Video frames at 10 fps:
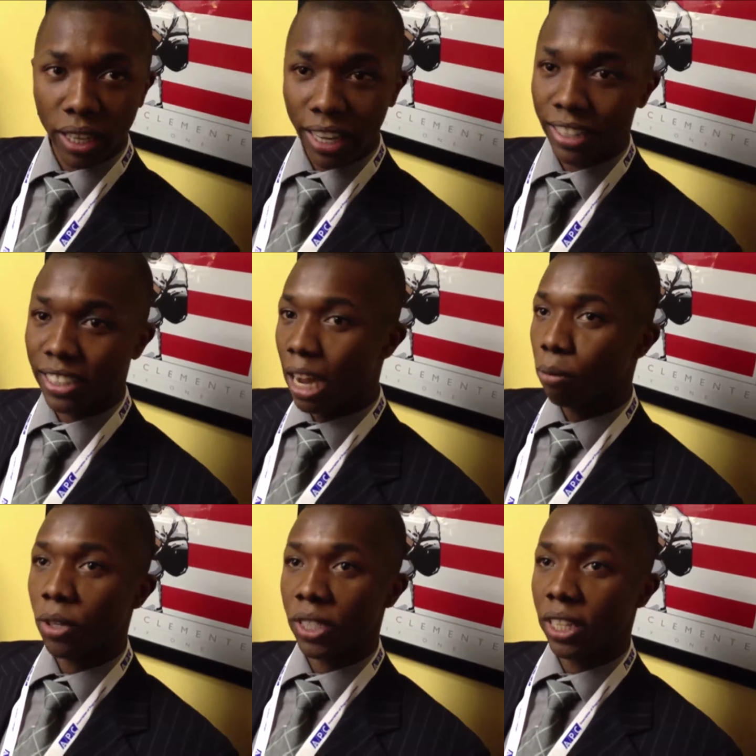And TAP
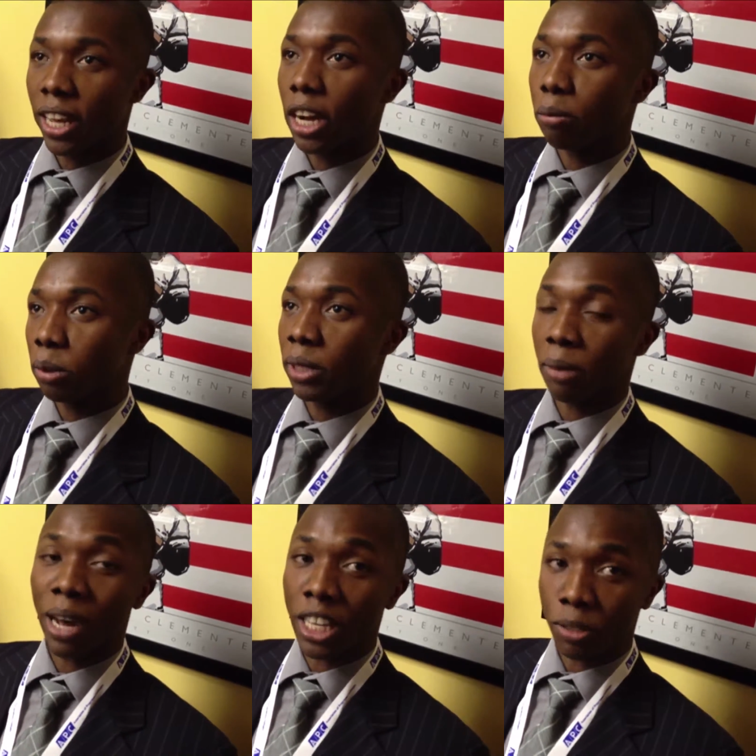wasn't helping
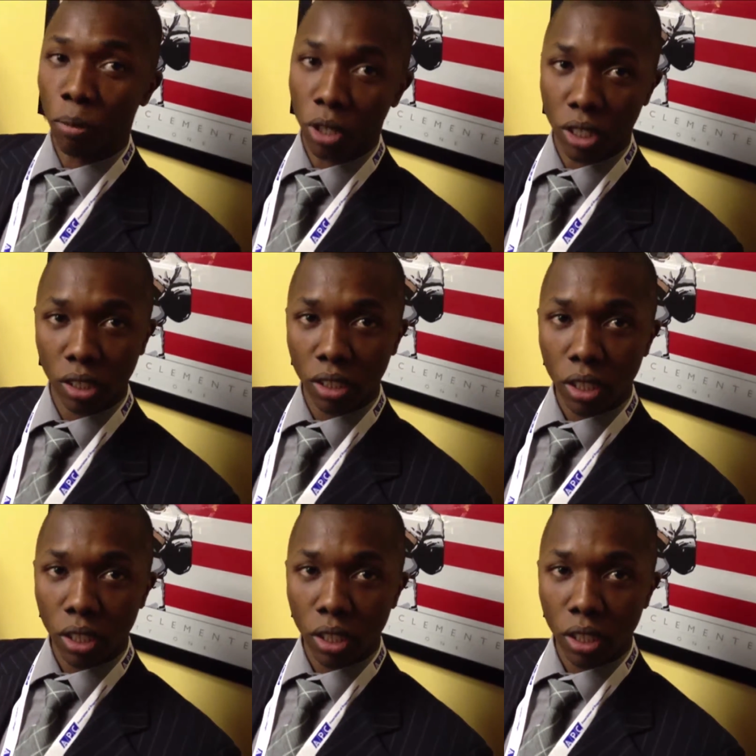them as much.